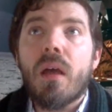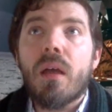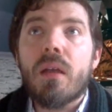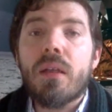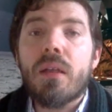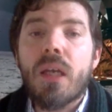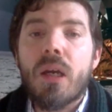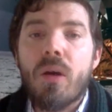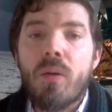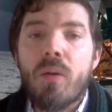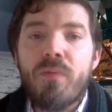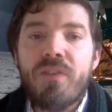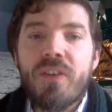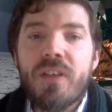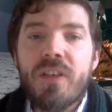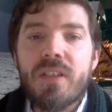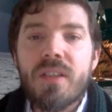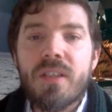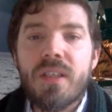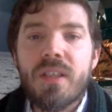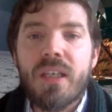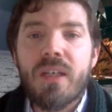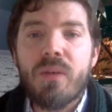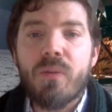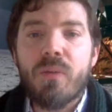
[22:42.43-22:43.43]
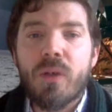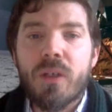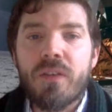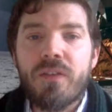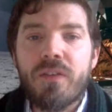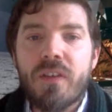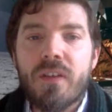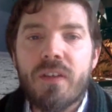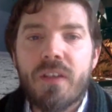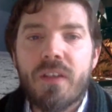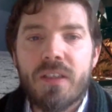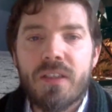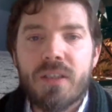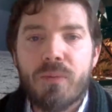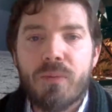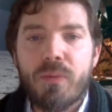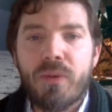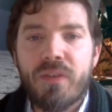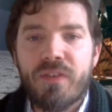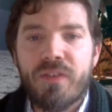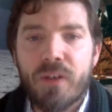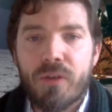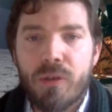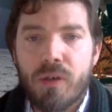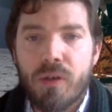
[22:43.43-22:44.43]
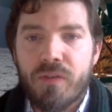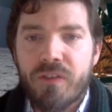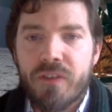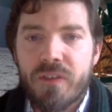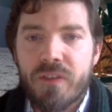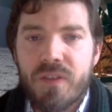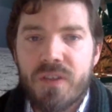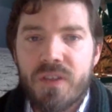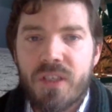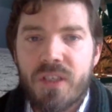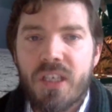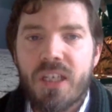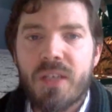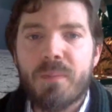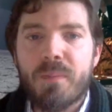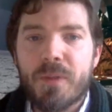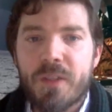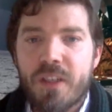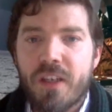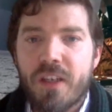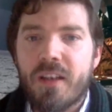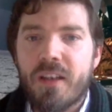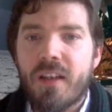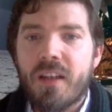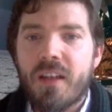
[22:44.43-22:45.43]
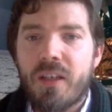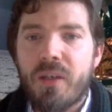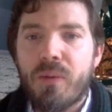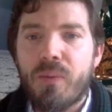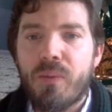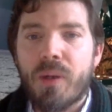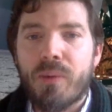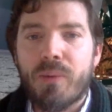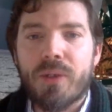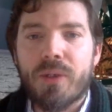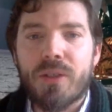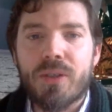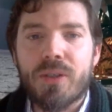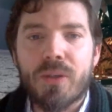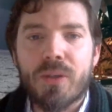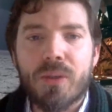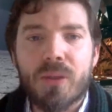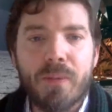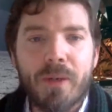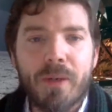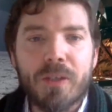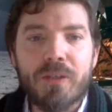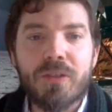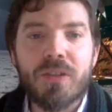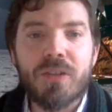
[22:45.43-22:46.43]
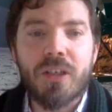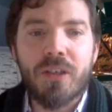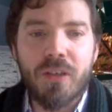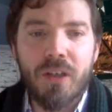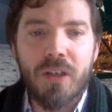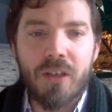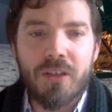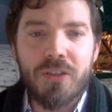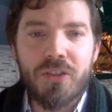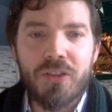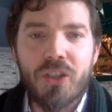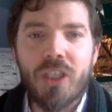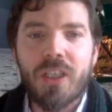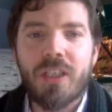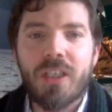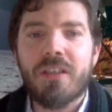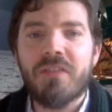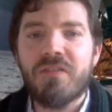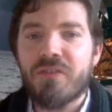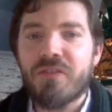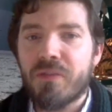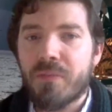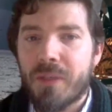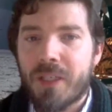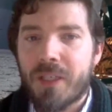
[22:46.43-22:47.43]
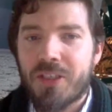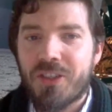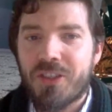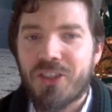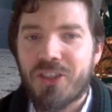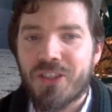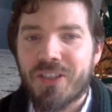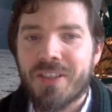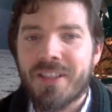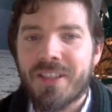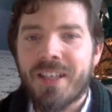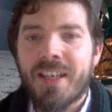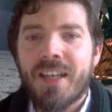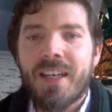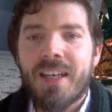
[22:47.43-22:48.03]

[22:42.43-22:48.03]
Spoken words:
Now, obviously, one of the things that we very often see, particularly where we talk about technology and information,